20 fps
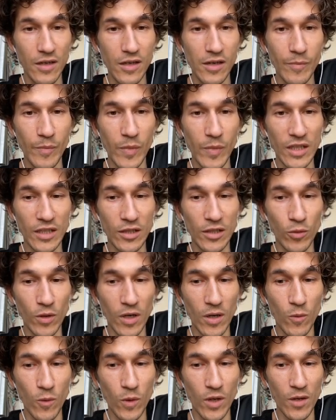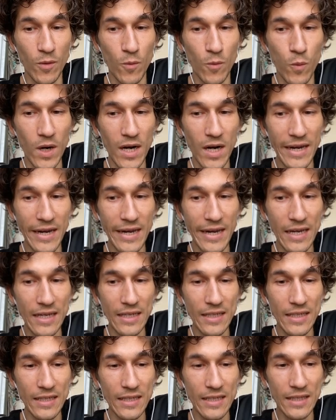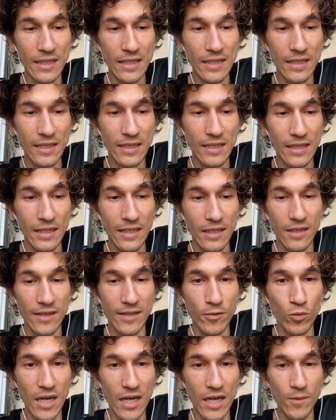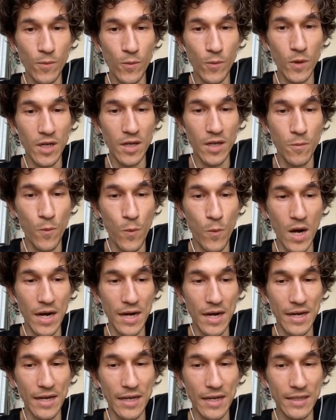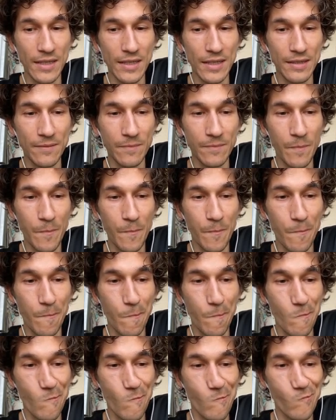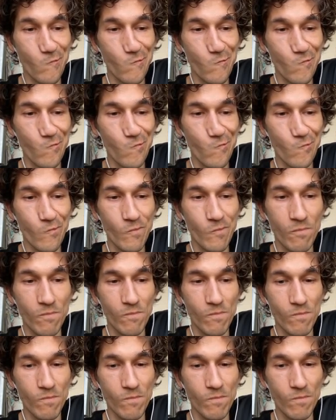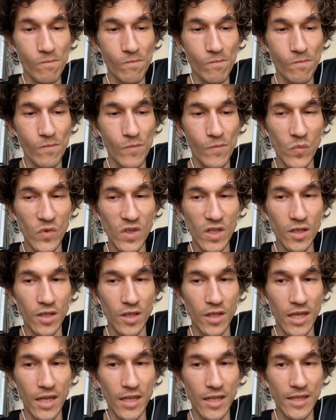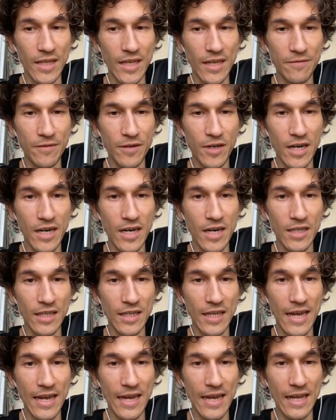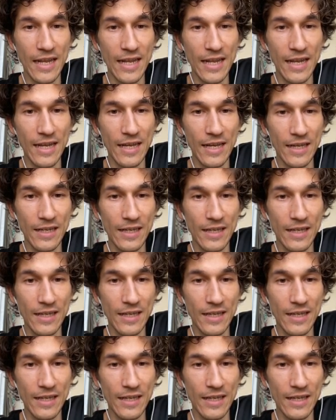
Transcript: But do I wanna wait? Do I wanna wait? Mm. Let's get another dev card and uh,